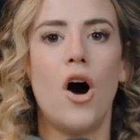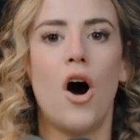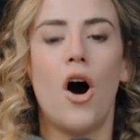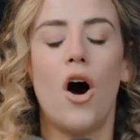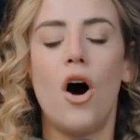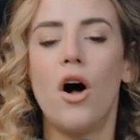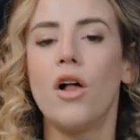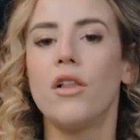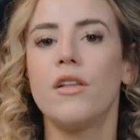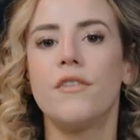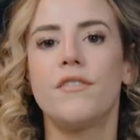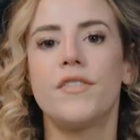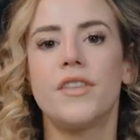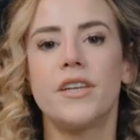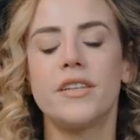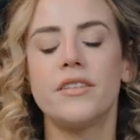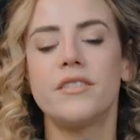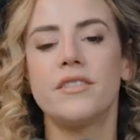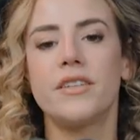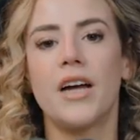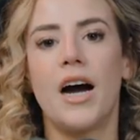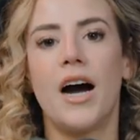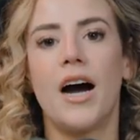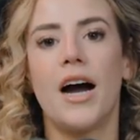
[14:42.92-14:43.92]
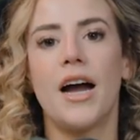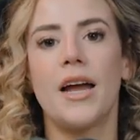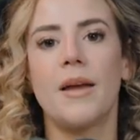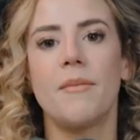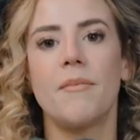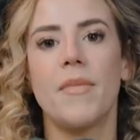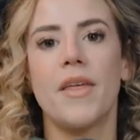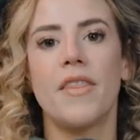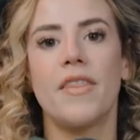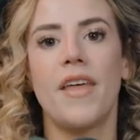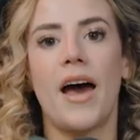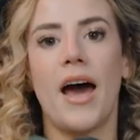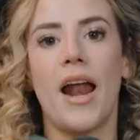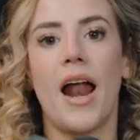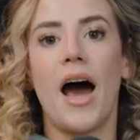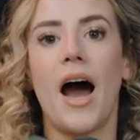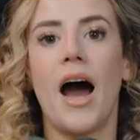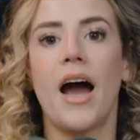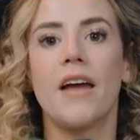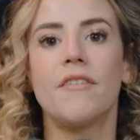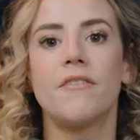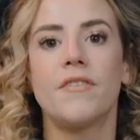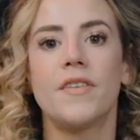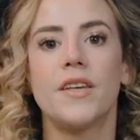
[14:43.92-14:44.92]
All of this time that
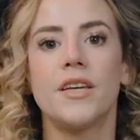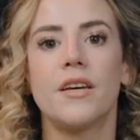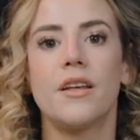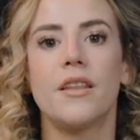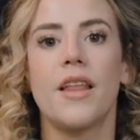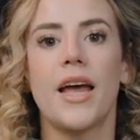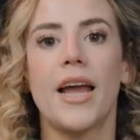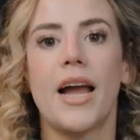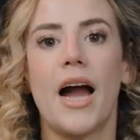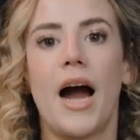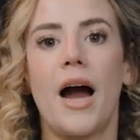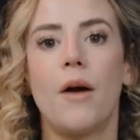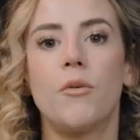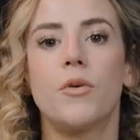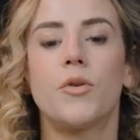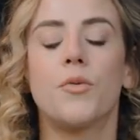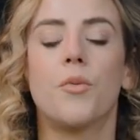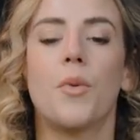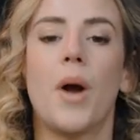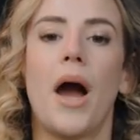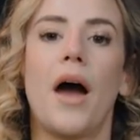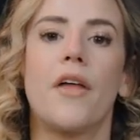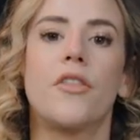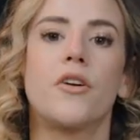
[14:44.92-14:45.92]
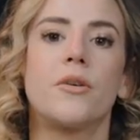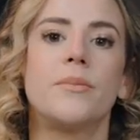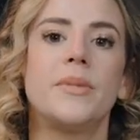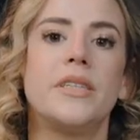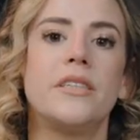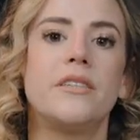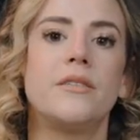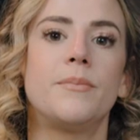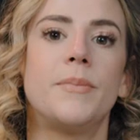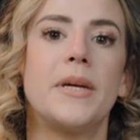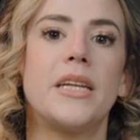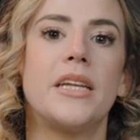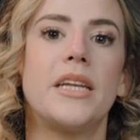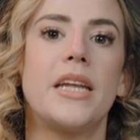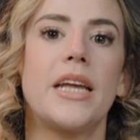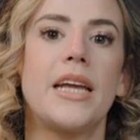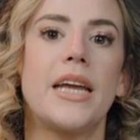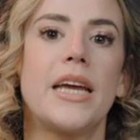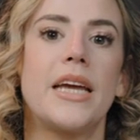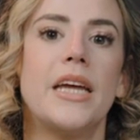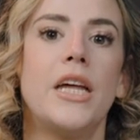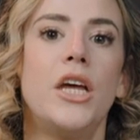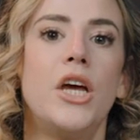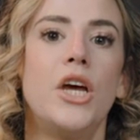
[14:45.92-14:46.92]
I feel like I would rather be spending
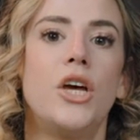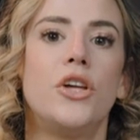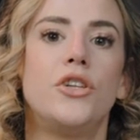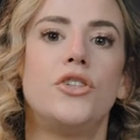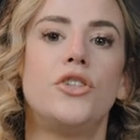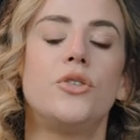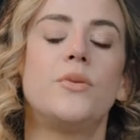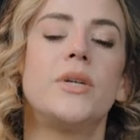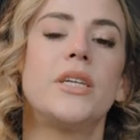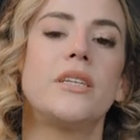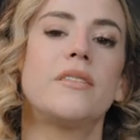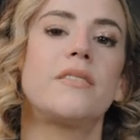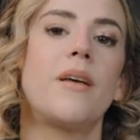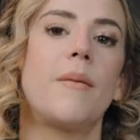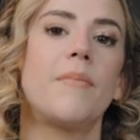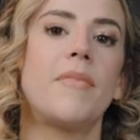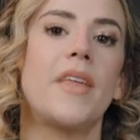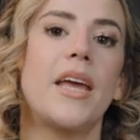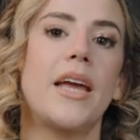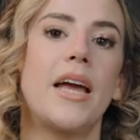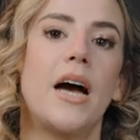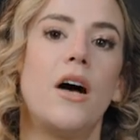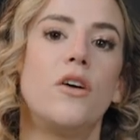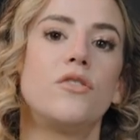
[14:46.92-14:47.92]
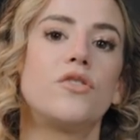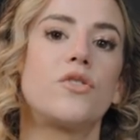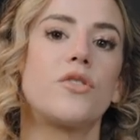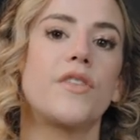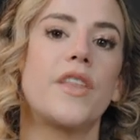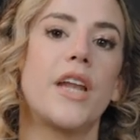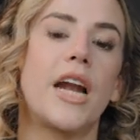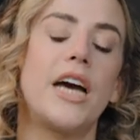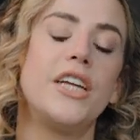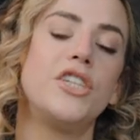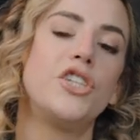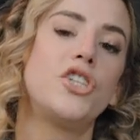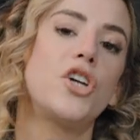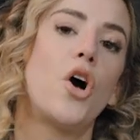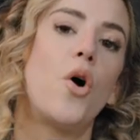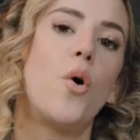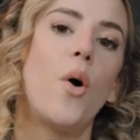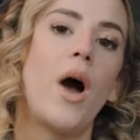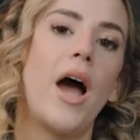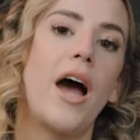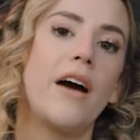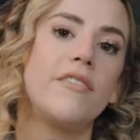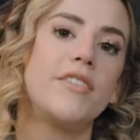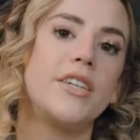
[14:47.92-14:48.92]
it doing something else, or that I
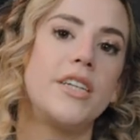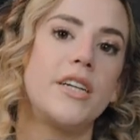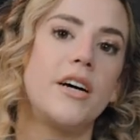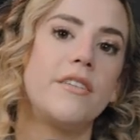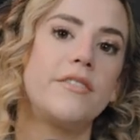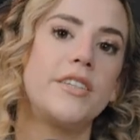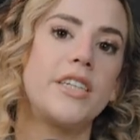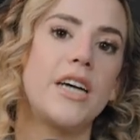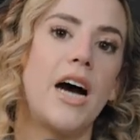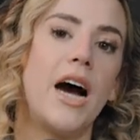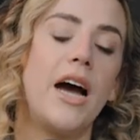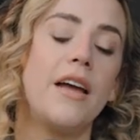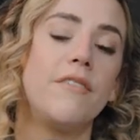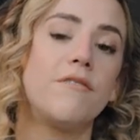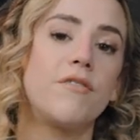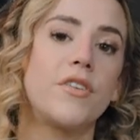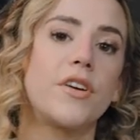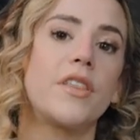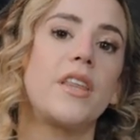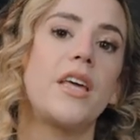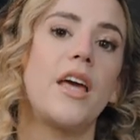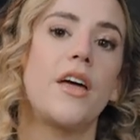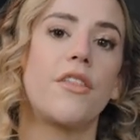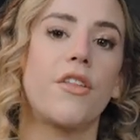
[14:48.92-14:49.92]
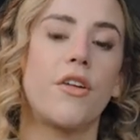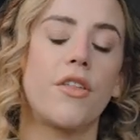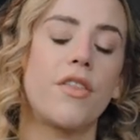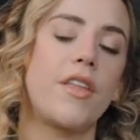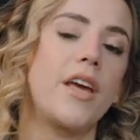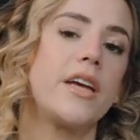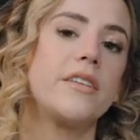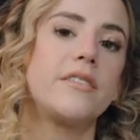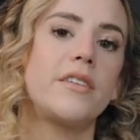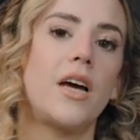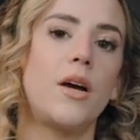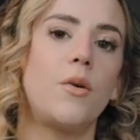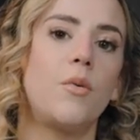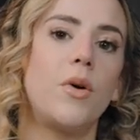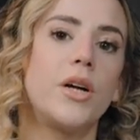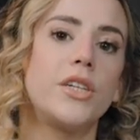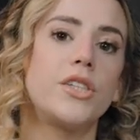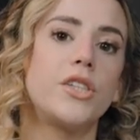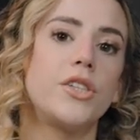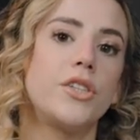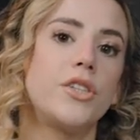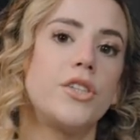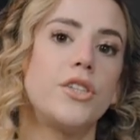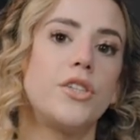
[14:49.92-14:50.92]
don't have enough time for the other things I
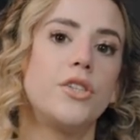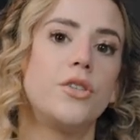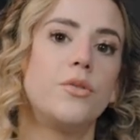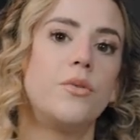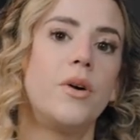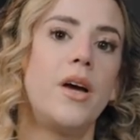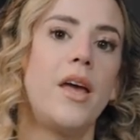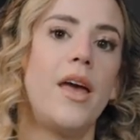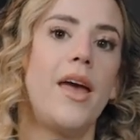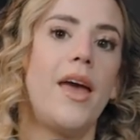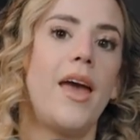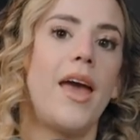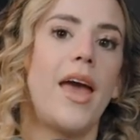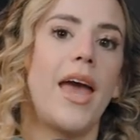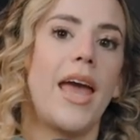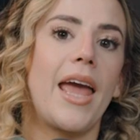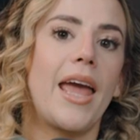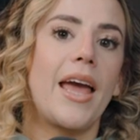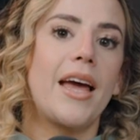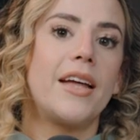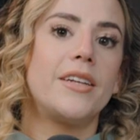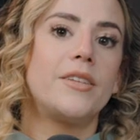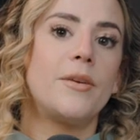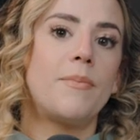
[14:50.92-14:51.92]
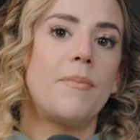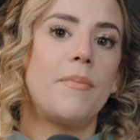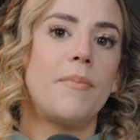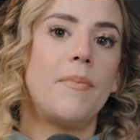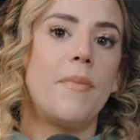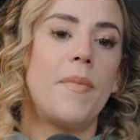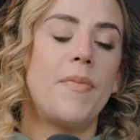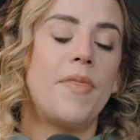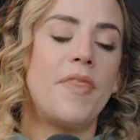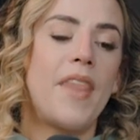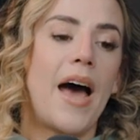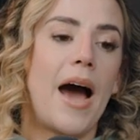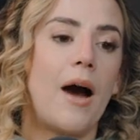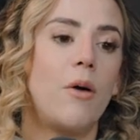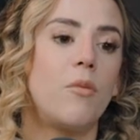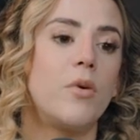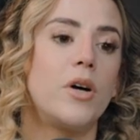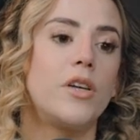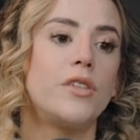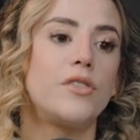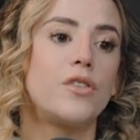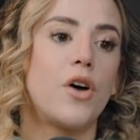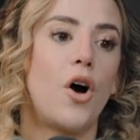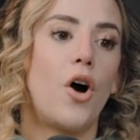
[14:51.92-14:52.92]
want to do. And that
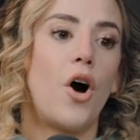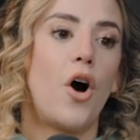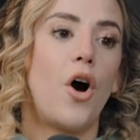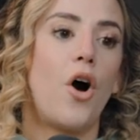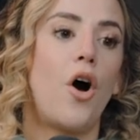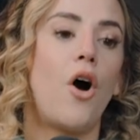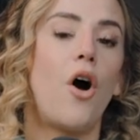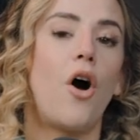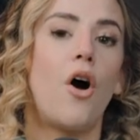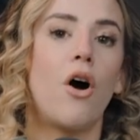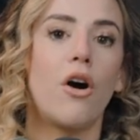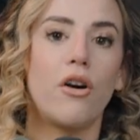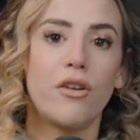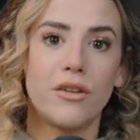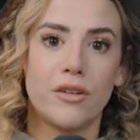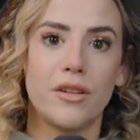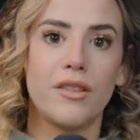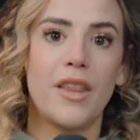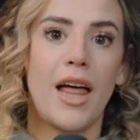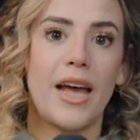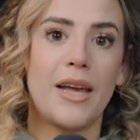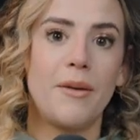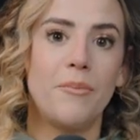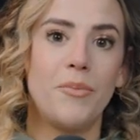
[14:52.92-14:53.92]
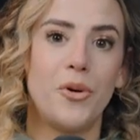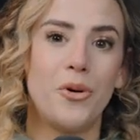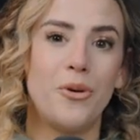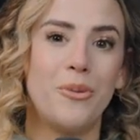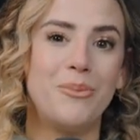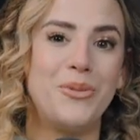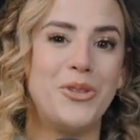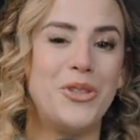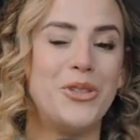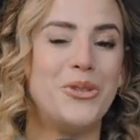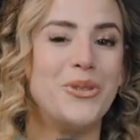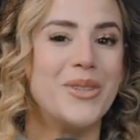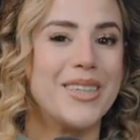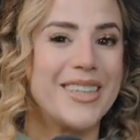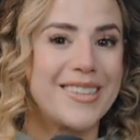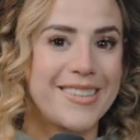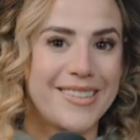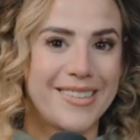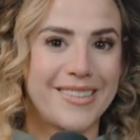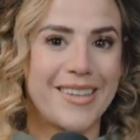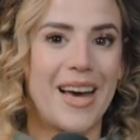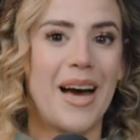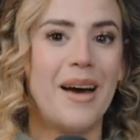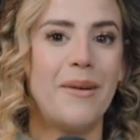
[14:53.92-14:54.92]
was a hard light bulb to
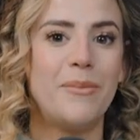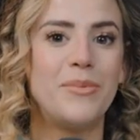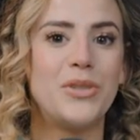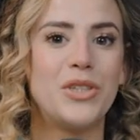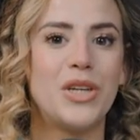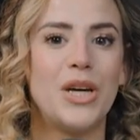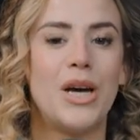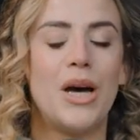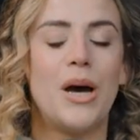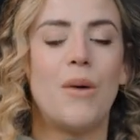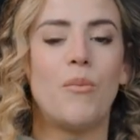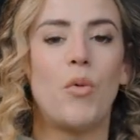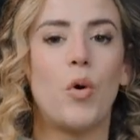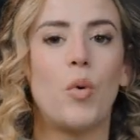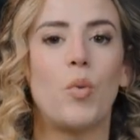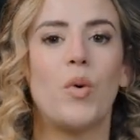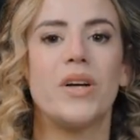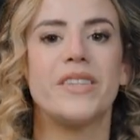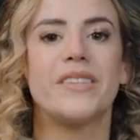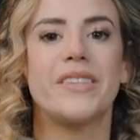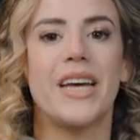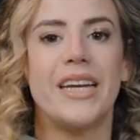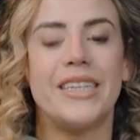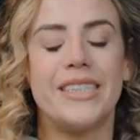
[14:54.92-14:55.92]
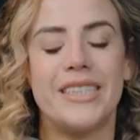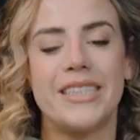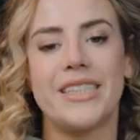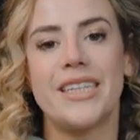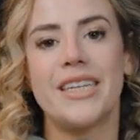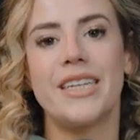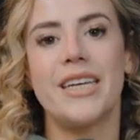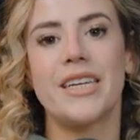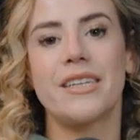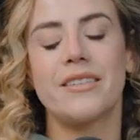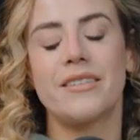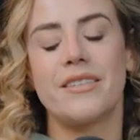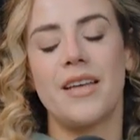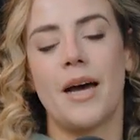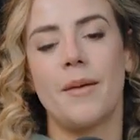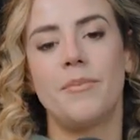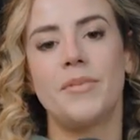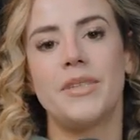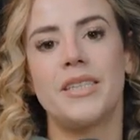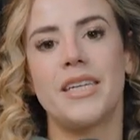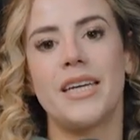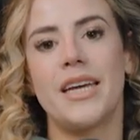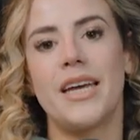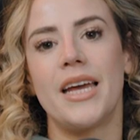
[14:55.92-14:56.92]
accept. But once I did
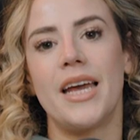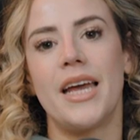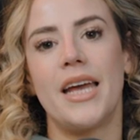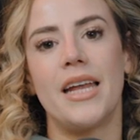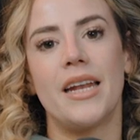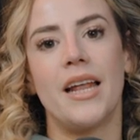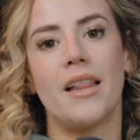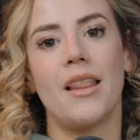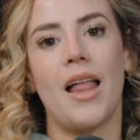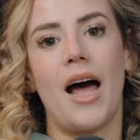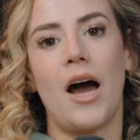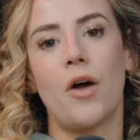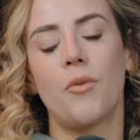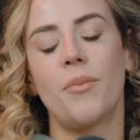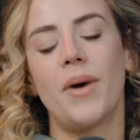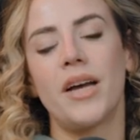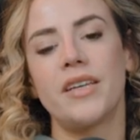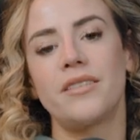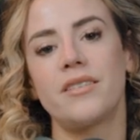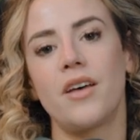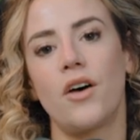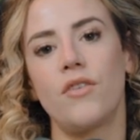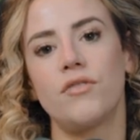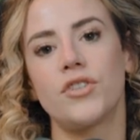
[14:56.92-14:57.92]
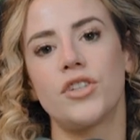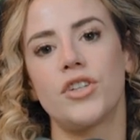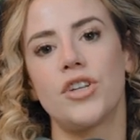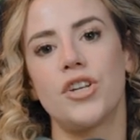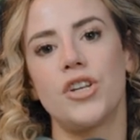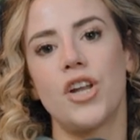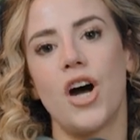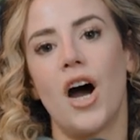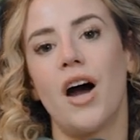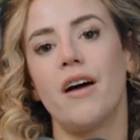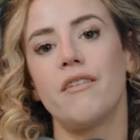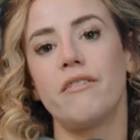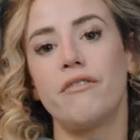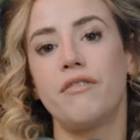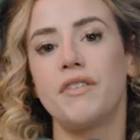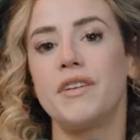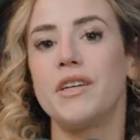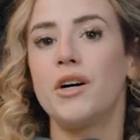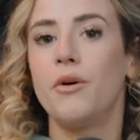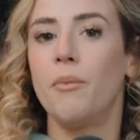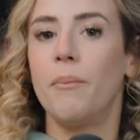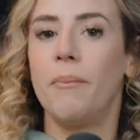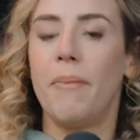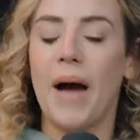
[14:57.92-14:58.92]
accept it and allowed myself to not
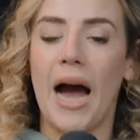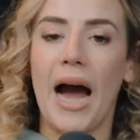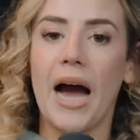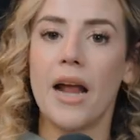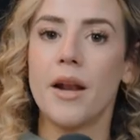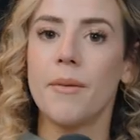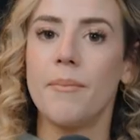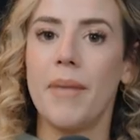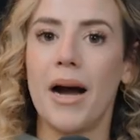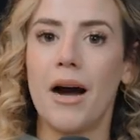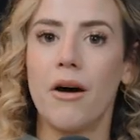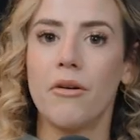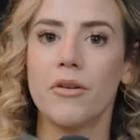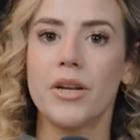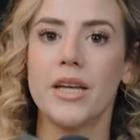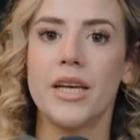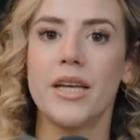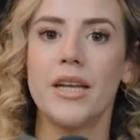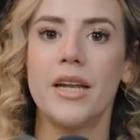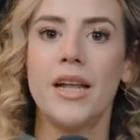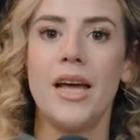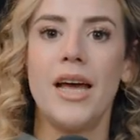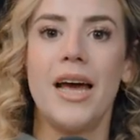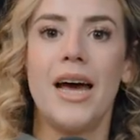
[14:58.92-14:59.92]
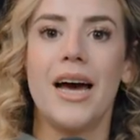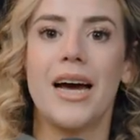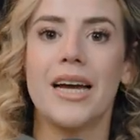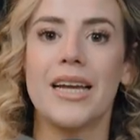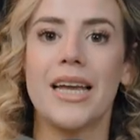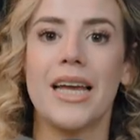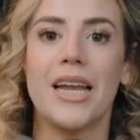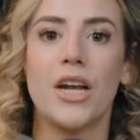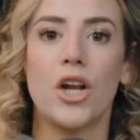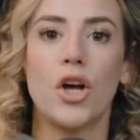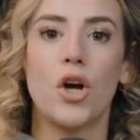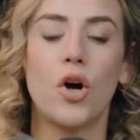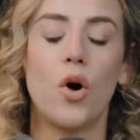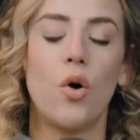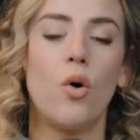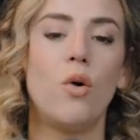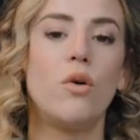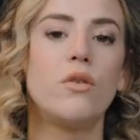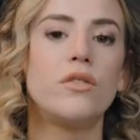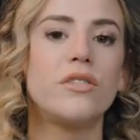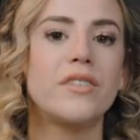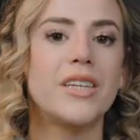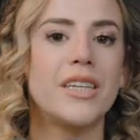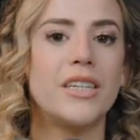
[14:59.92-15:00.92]
feel bad about it, again,
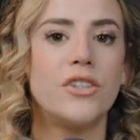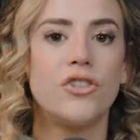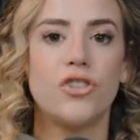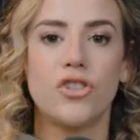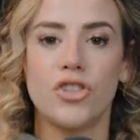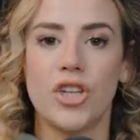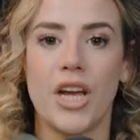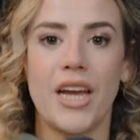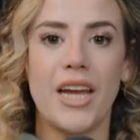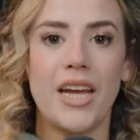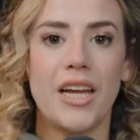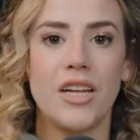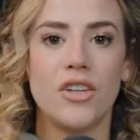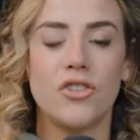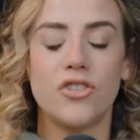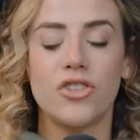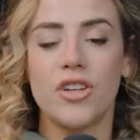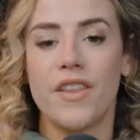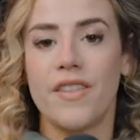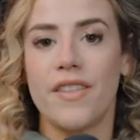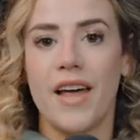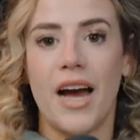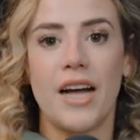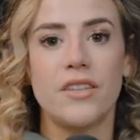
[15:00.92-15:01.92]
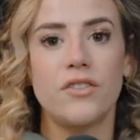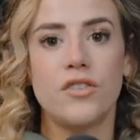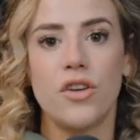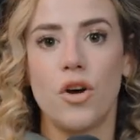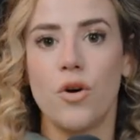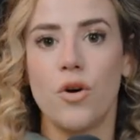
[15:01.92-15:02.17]
goals can change and that's